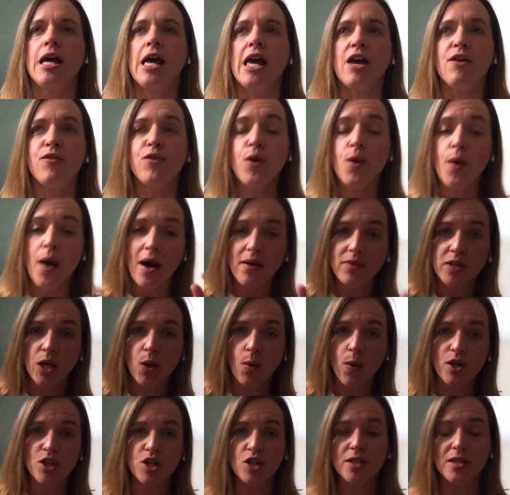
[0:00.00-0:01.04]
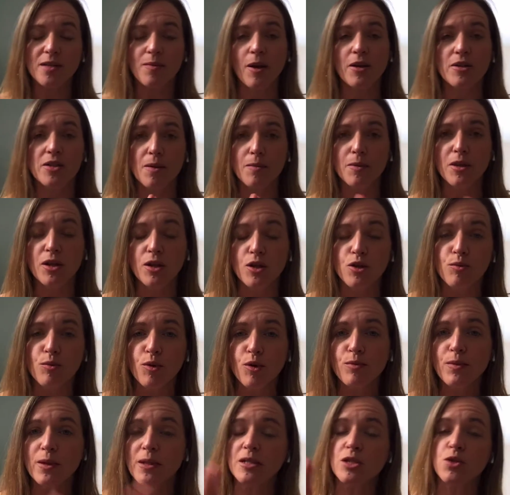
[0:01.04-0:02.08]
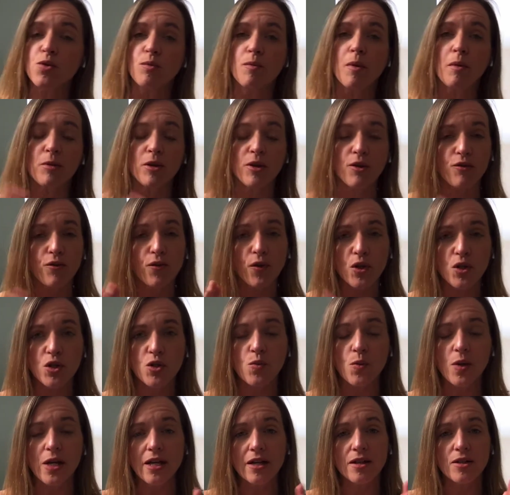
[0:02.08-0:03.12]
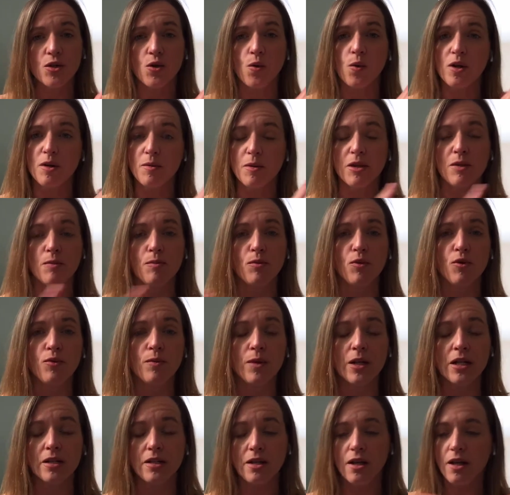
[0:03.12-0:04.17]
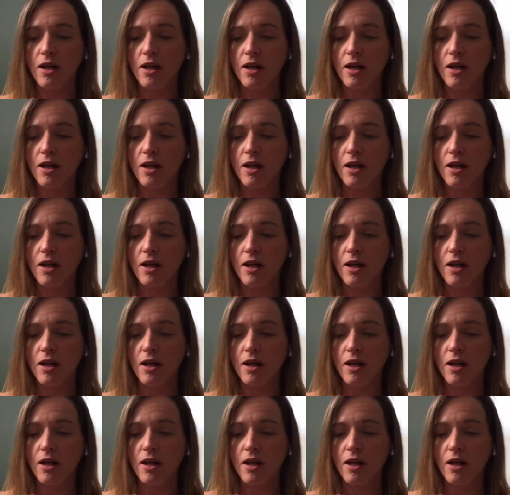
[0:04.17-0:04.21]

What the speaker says: If you have any questions about some of the new movements, remember the first week is going to be the movement